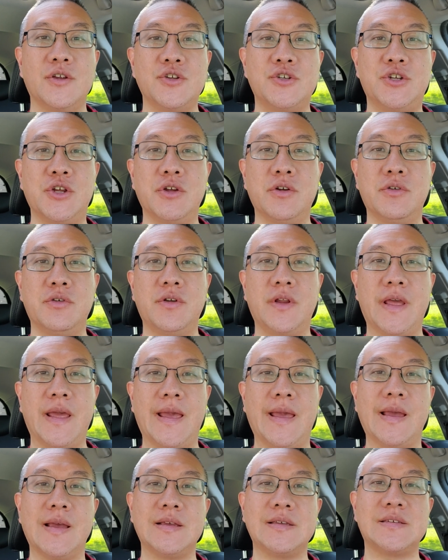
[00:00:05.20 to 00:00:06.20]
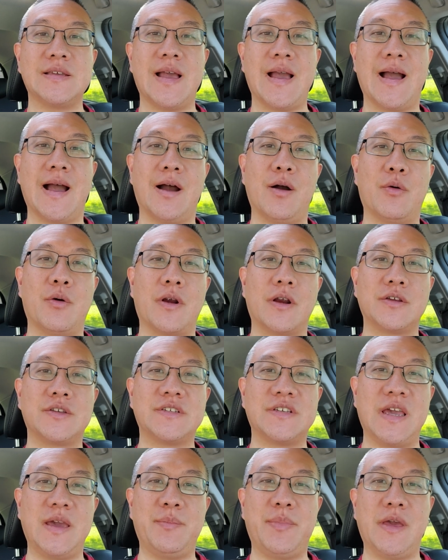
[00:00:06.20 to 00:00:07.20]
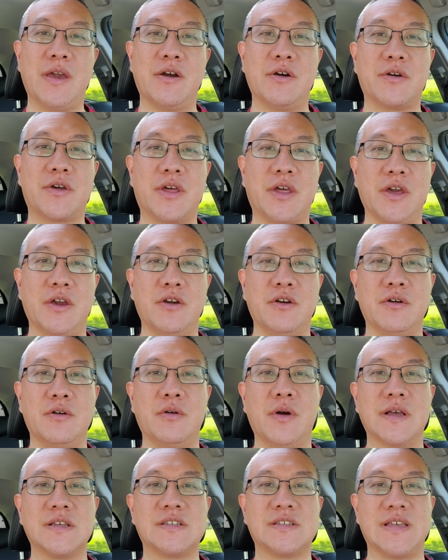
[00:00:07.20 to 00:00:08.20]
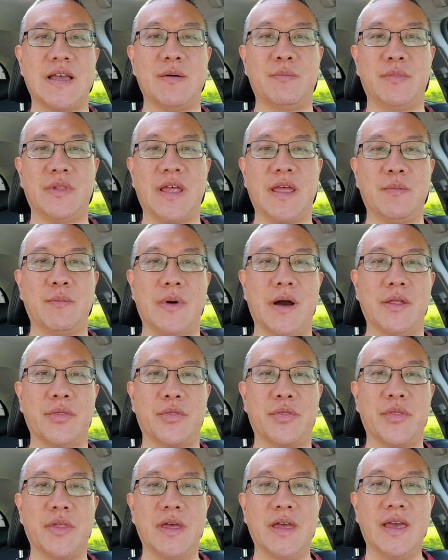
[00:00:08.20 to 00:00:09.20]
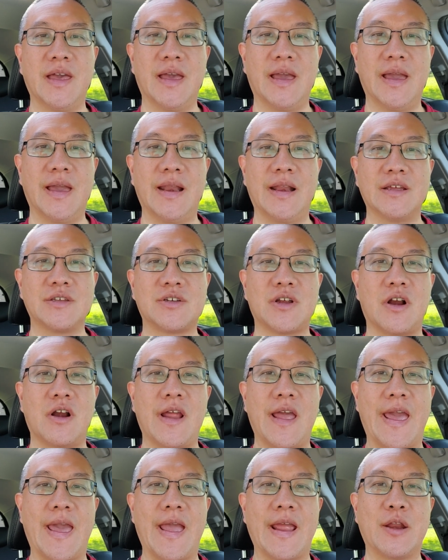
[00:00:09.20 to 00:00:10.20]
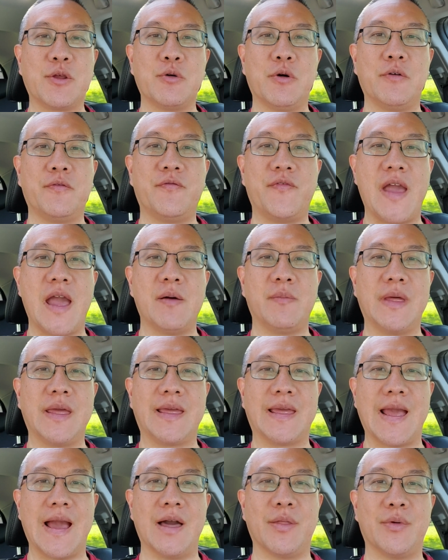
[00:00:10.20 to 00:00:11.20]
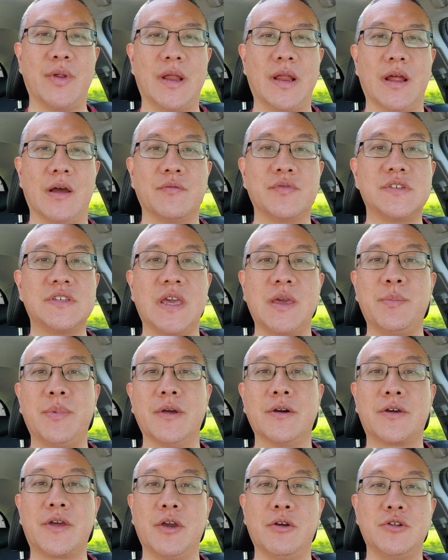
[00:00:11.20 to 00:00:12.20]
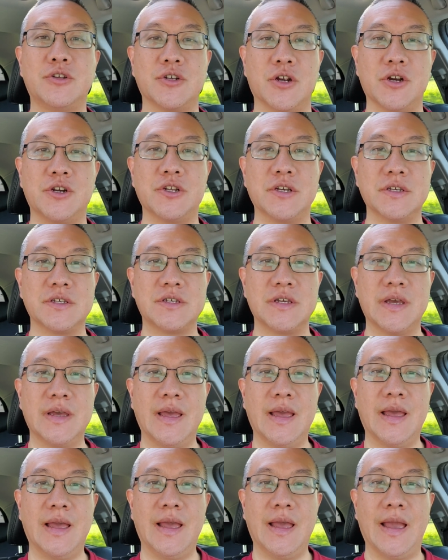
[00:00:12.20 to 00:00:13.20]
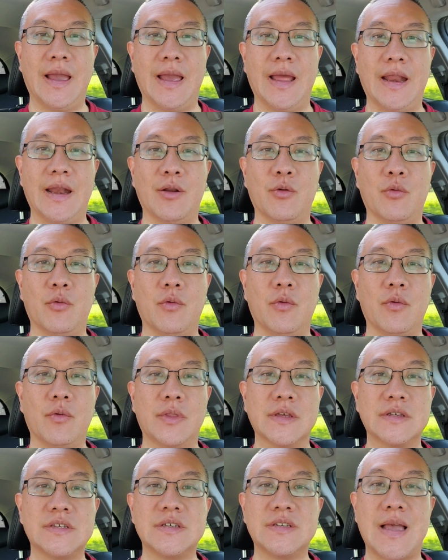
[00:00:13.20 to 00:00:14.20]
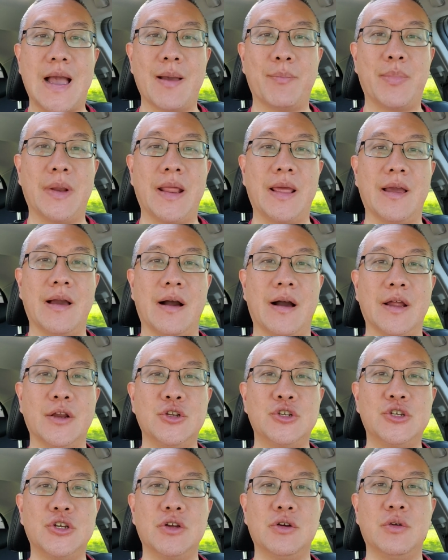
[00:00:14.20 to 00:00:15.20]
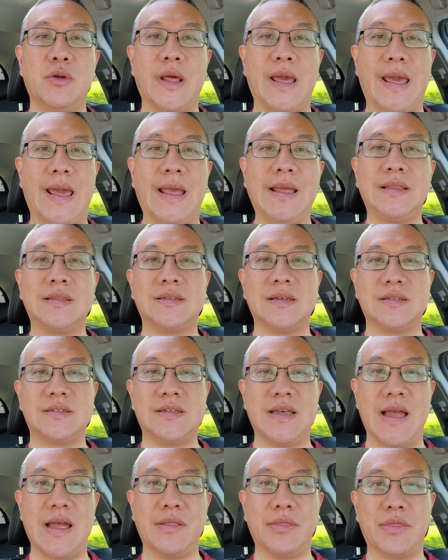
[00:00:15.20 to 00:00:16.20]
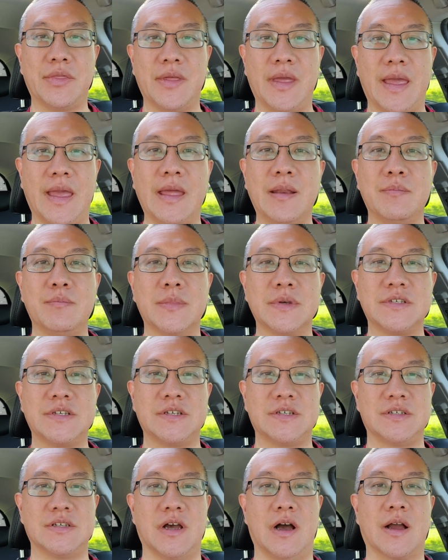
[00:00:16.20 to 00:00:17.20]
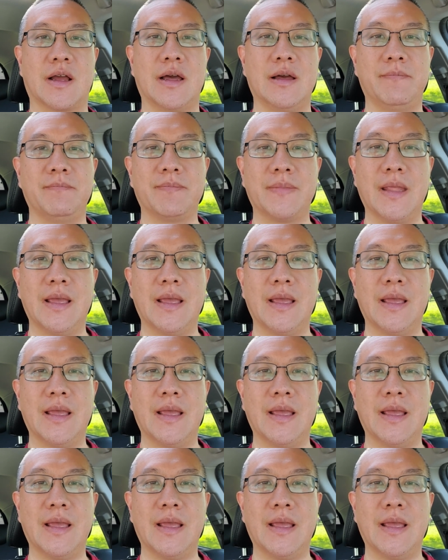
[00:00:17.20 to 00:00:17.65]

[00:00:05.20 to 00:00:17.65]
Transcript: June is our CBOQ assembly month. It is our annual family gathering of CBOQ churches. And this is happening on June 8th to 10th in Mississauga.